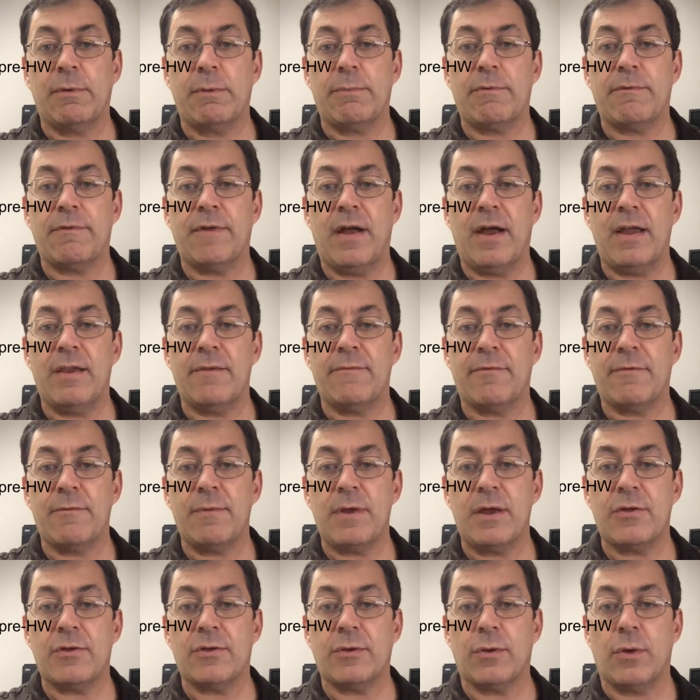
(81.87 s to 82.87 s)
we provide
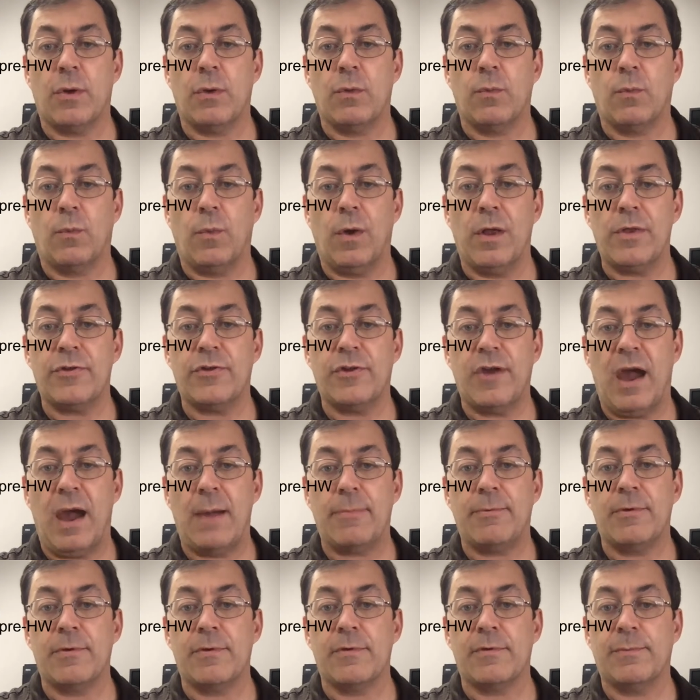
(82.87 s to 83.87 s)
information on what
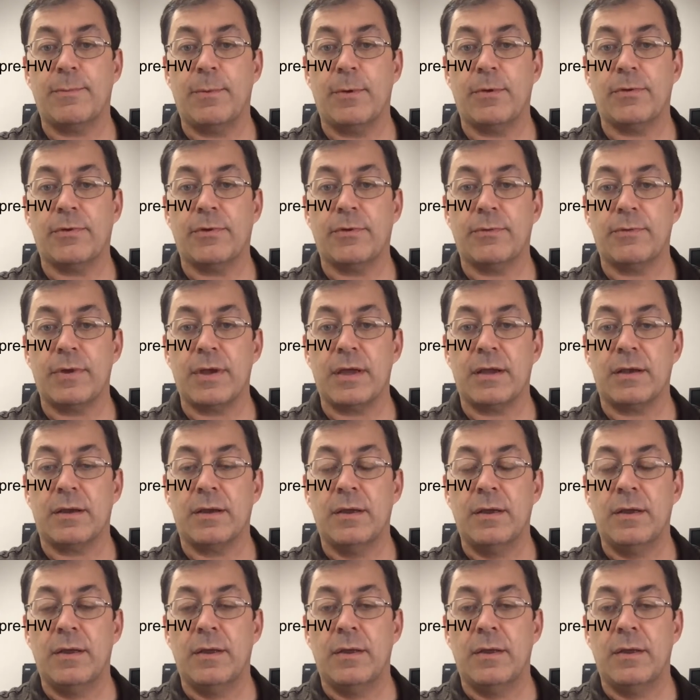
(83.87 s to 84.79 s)
chapter you're supposed to read.